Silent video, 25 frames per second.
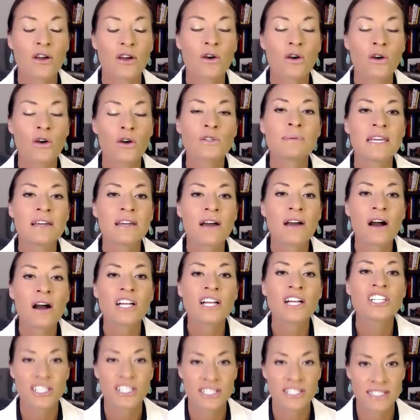goes
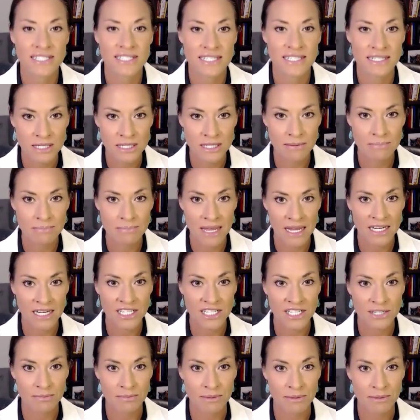beyond just symptom
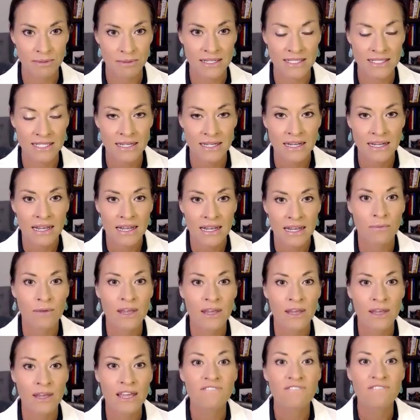management. And
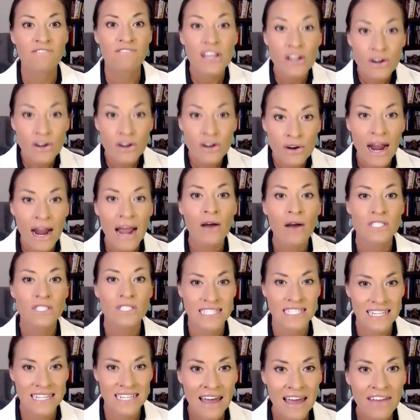we can figure out
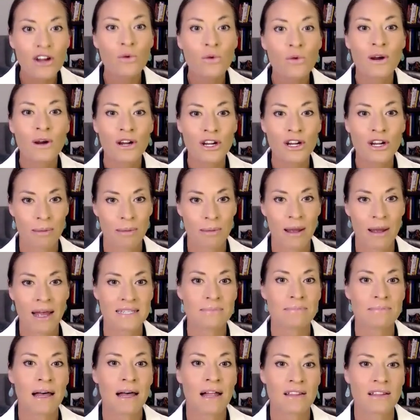together where your pet's
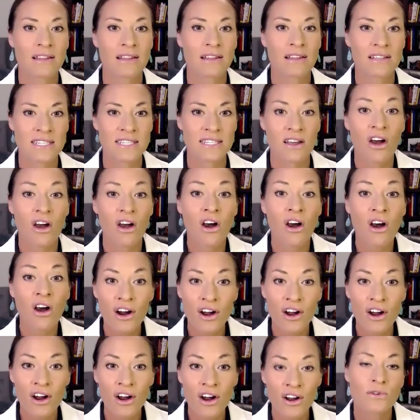imbalances
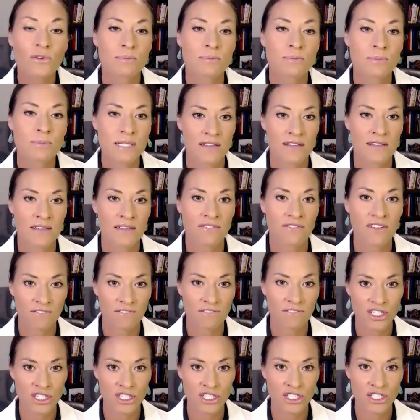are through specific
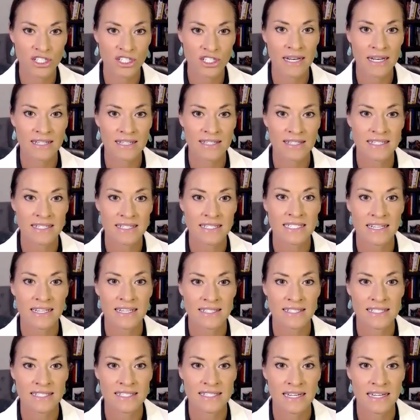functional medicine
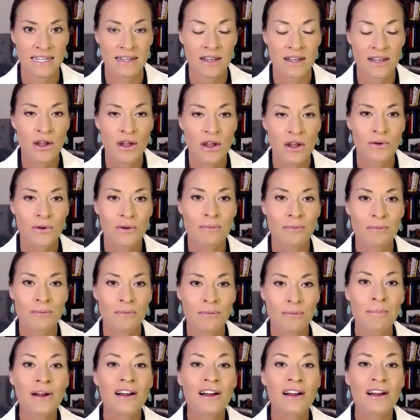testing.
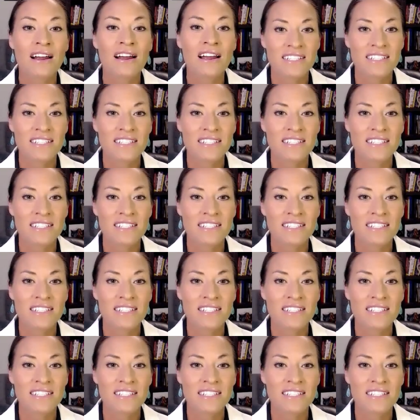Remember,